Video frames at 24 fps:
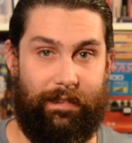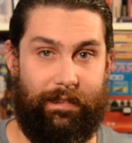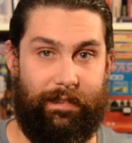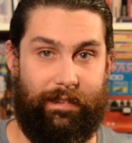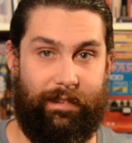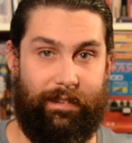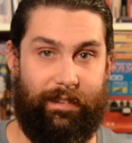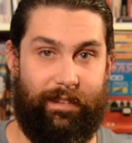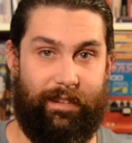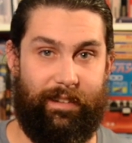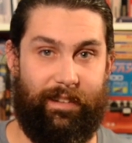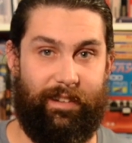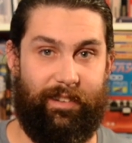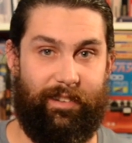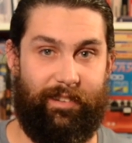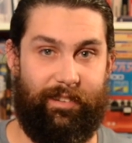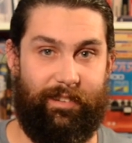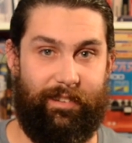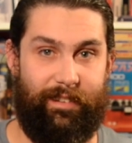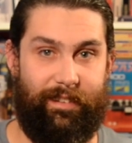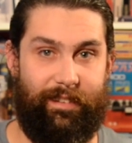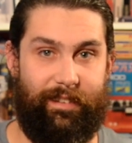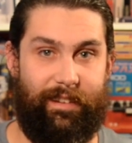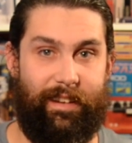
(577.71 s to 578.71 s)
You know,
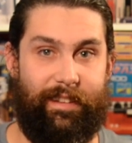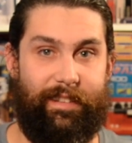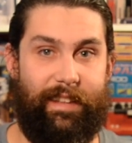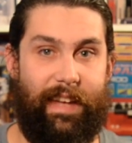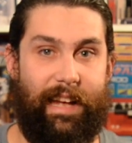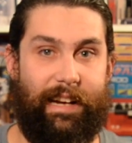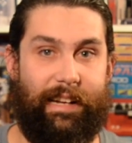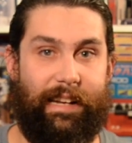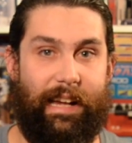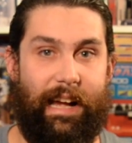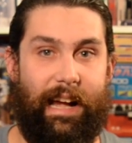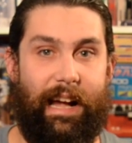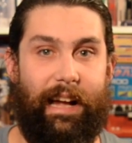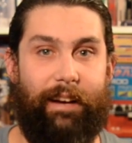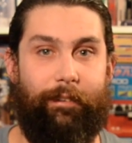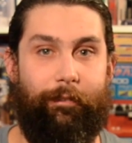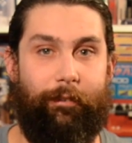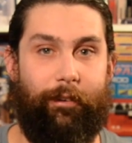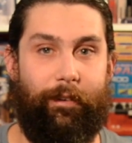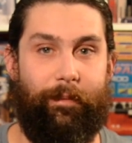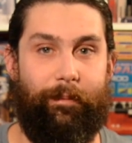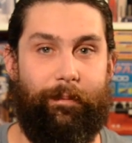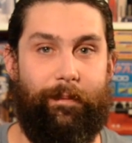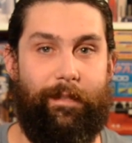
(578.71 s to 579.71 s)
it's got that guy
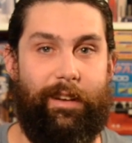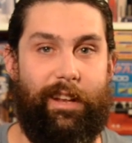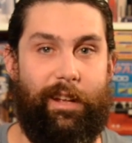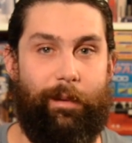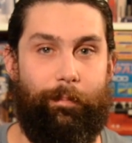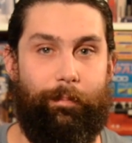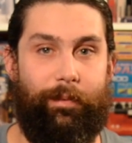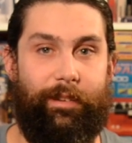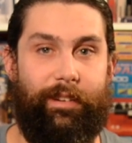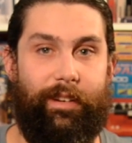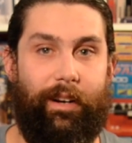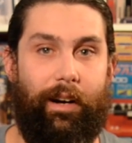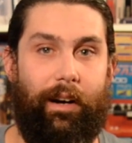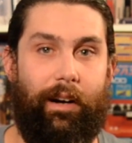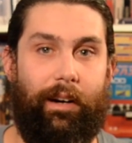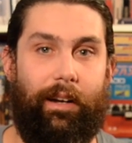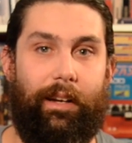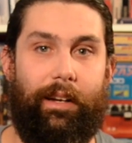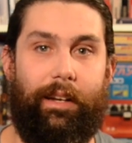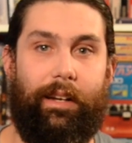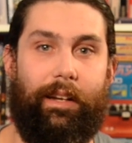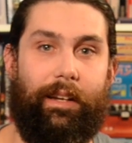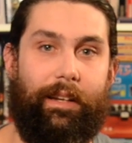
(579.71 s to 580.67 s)
from Nip Tuck